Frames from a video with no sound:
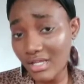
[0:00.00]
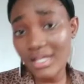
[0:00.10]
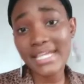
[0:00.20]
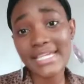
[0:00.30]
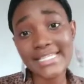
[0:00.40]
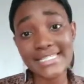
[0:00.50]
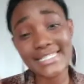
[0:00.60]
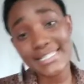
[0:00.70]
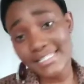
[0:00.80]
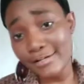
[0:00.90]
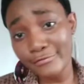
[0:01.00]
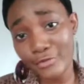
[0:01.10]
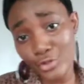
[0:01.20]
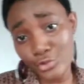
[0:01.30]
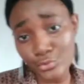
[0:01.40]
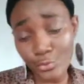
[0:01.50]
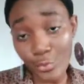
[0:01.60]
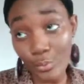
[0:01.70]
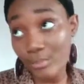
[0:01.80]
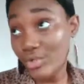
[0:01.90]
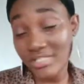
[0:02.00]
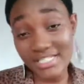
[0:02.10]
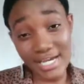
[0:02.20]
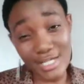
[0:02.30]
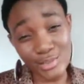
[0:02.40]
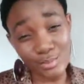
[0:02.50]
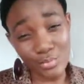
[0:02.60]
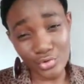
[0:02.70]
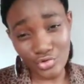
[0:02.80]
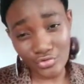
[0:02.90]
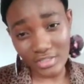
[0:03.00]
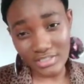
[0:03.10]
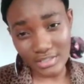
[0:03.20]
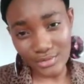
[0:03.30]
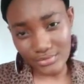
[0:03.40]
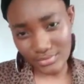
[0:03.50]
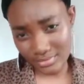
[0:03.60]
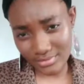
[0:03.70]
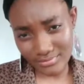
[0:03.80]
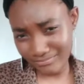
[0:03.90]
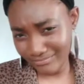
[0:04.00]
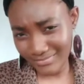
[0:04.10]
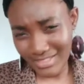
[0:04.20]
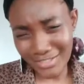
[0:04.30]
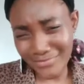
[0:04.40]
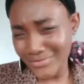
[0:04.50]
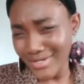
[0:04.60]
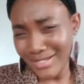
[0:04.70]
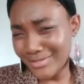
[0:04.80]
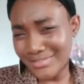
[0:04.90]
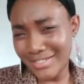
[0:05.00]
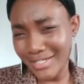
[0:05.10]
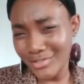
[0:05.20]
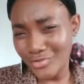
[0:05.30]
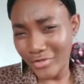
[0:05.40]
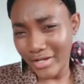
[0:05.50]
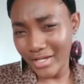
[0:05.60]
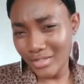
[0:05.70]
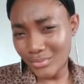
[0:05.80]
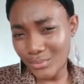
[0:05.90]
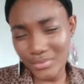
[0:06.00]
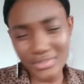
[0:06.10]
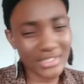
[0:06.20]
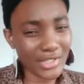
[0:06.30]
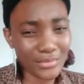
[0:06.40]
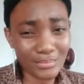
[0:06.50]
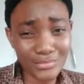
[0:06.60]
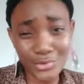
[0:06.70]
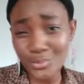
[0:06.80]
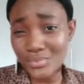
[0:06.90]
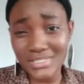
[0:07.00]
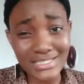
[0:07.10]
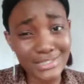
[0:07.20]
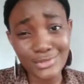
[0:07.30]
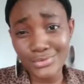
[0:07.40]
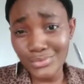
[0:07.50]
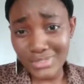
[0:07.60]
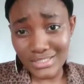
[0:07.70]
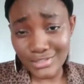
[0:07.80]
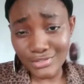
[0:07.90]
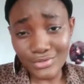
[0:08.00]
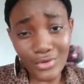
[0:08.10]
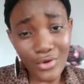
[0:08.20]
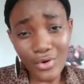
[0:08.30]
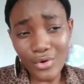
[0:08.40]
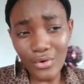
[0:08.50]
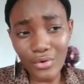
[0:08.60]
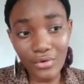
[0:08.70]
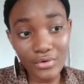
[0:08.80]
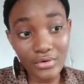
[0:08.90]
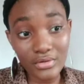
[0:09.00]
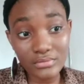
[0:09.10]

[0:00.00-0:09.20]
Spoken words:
it's easier for you to comb because the hair is more stretched out. If you allow the hair dry without putting it in twists or